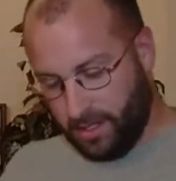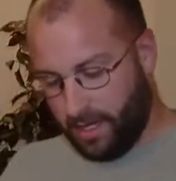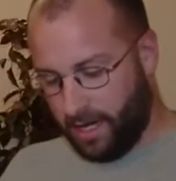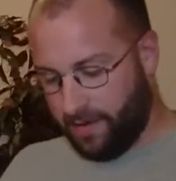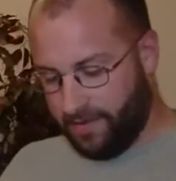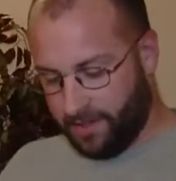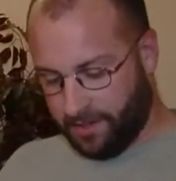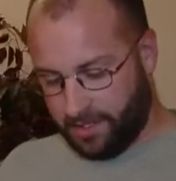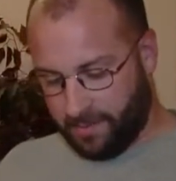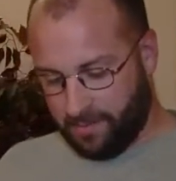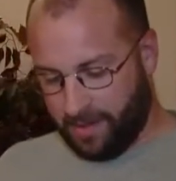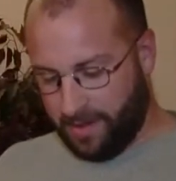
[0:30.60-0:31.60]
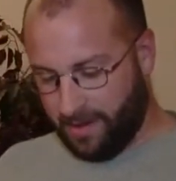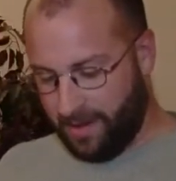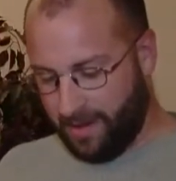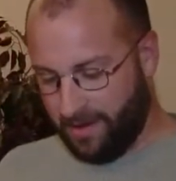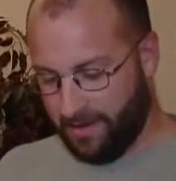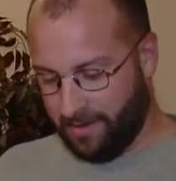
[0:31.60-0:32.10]
And I feel some
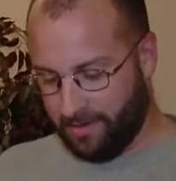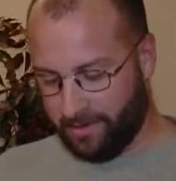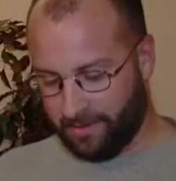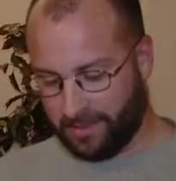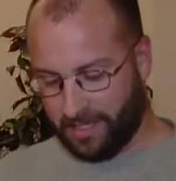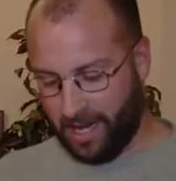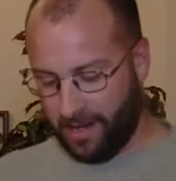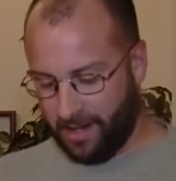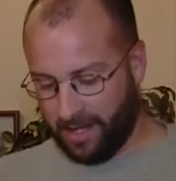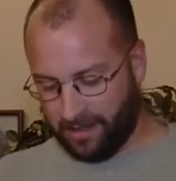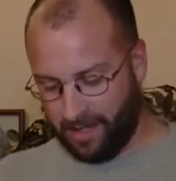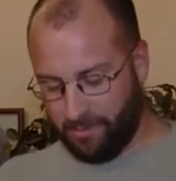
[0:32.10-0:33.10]
kind of like